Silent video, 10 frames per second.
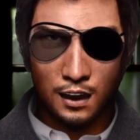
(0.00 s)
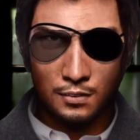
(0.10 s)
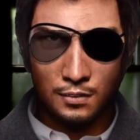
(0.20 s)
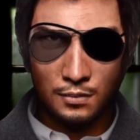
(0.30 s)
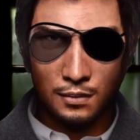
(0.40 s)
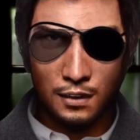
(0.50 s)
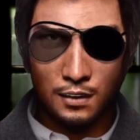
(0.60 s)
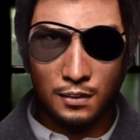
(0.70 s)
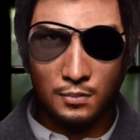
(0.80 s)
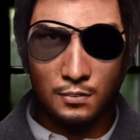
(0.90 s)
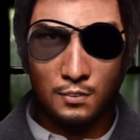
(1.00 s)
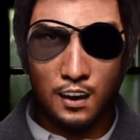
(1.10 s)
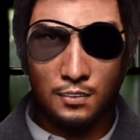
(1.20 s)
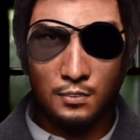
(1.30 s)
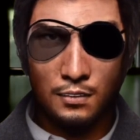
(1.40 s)
My favorite
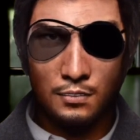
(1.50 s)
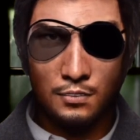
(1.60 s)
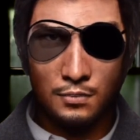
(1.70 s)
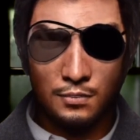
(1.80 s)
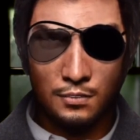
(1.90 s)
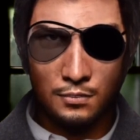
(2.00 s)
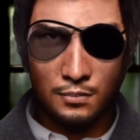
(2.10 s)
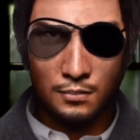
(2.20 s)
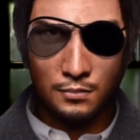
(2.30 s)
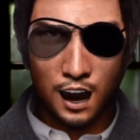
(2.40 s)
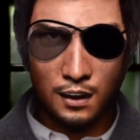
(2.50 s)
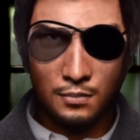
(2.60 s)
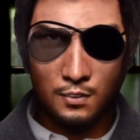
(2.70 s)
questions of the month.